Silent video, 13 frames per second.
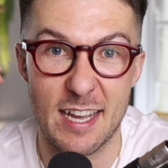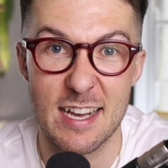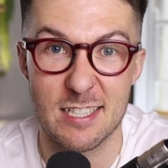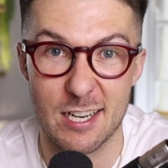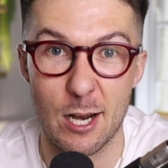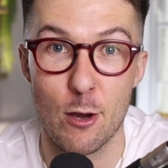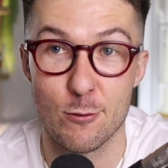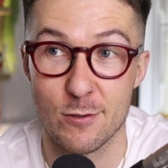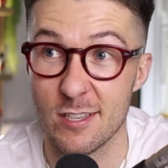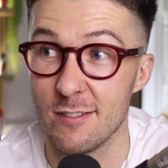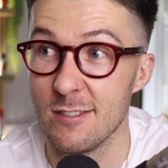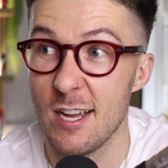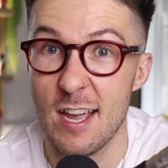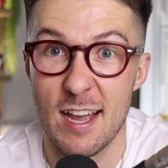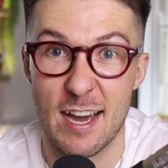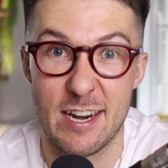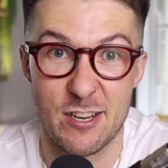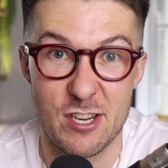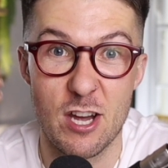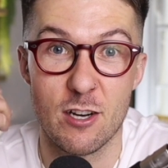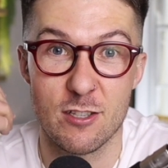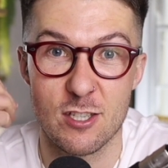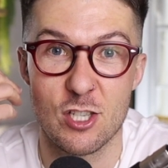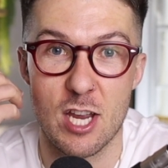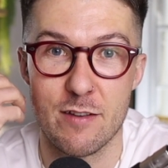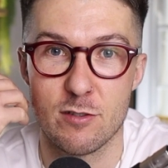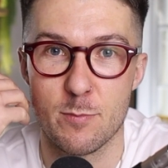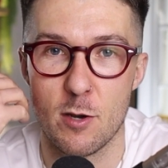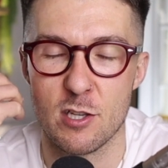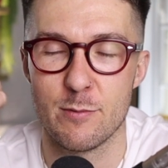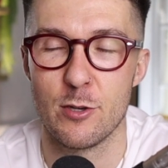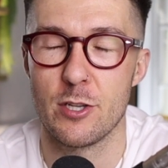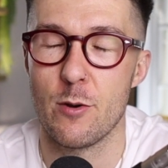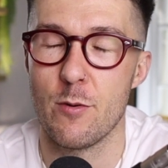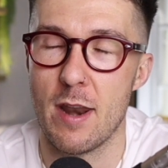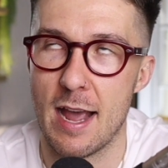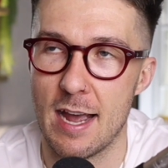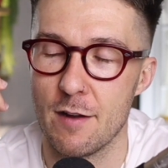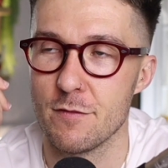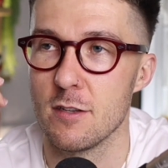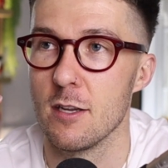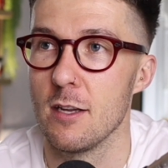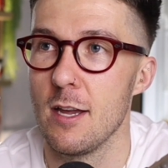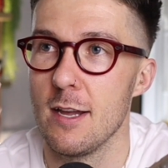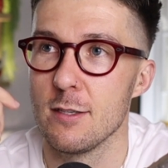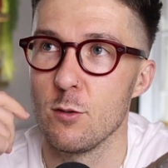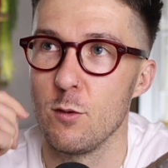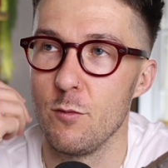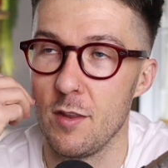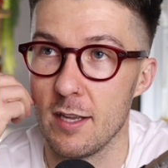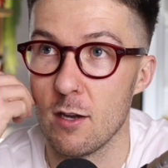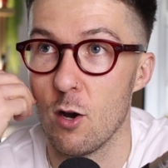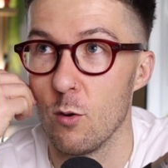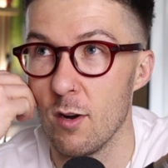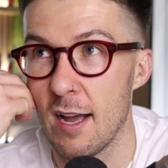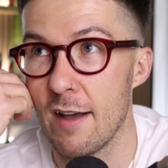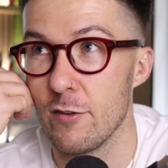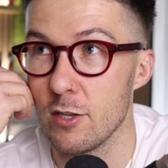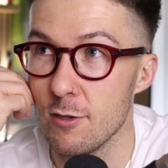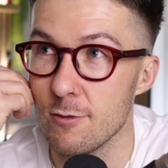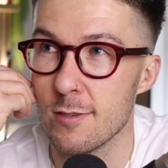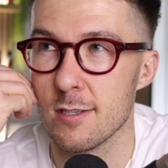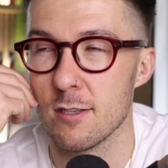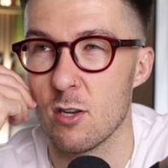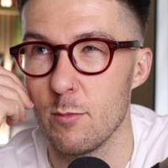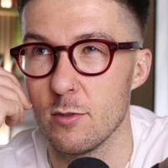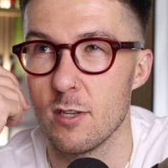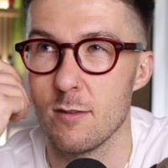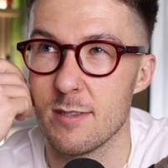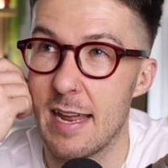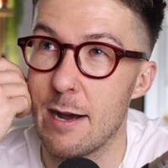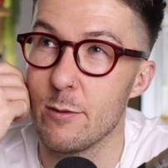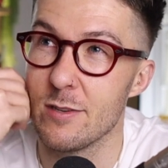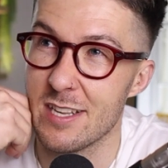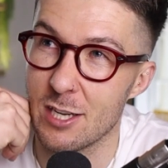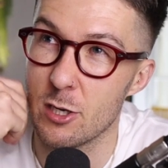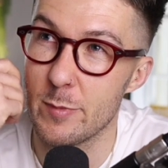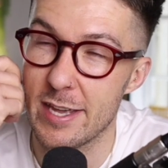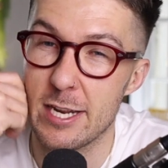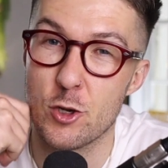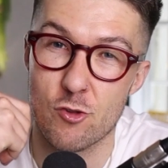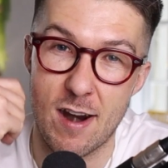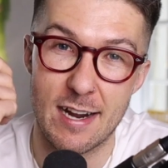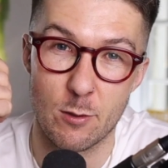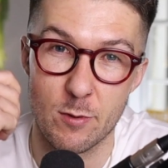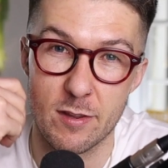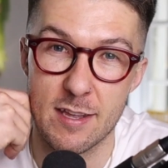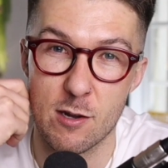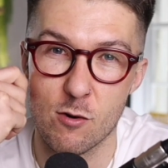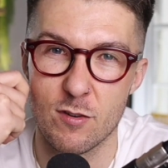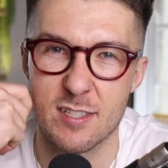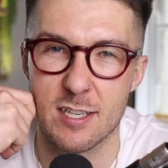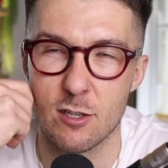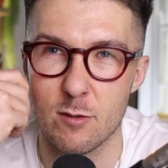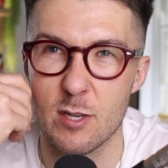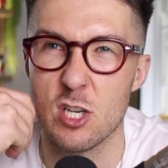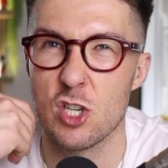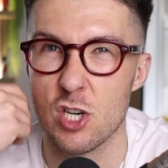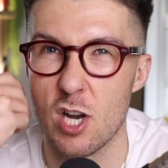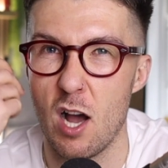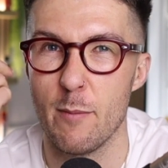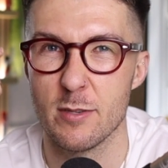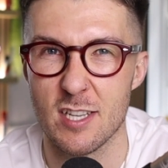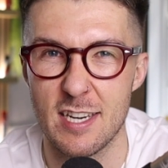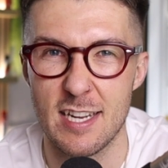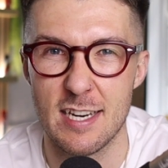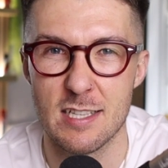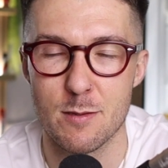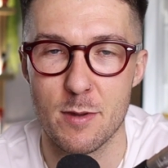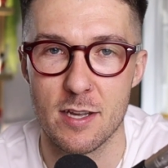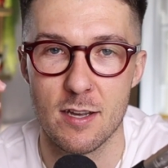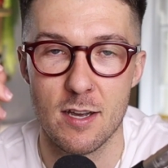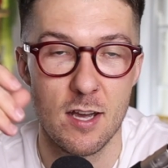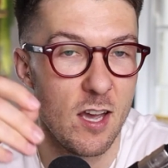get as close and as nice a shave as possible. I don't want to have to sort of think, oh, have I used this a couple of times now? Is there going to be any drag with it, or is it going to be as sharp as I need it to be?